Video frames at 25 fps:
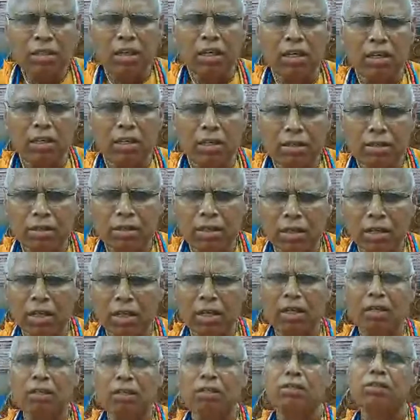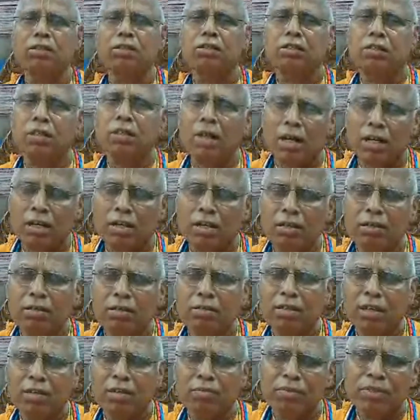tears and getting
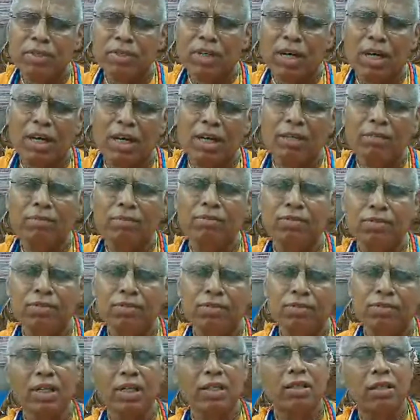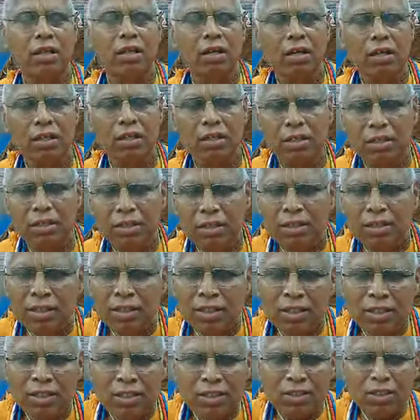stunned sometimes. And
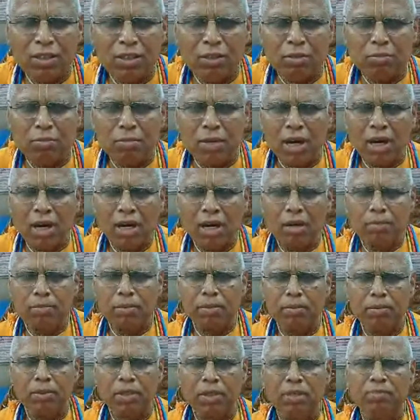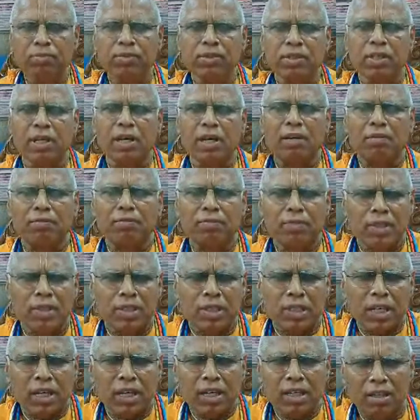so Mahaprabhu
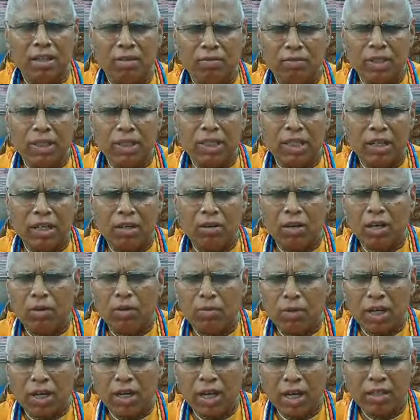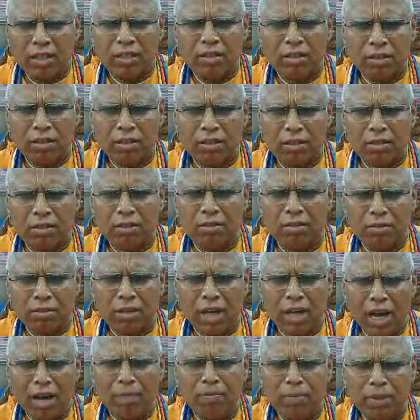himself was kind of wondering, hey, what has
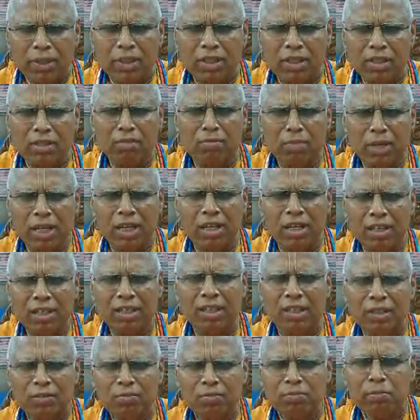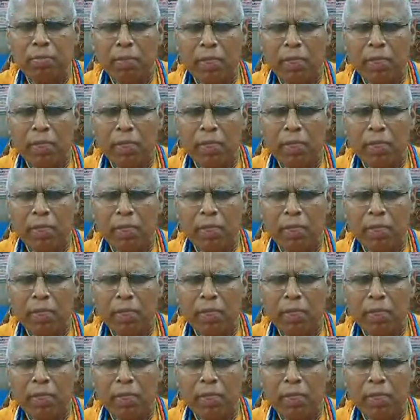happened to me?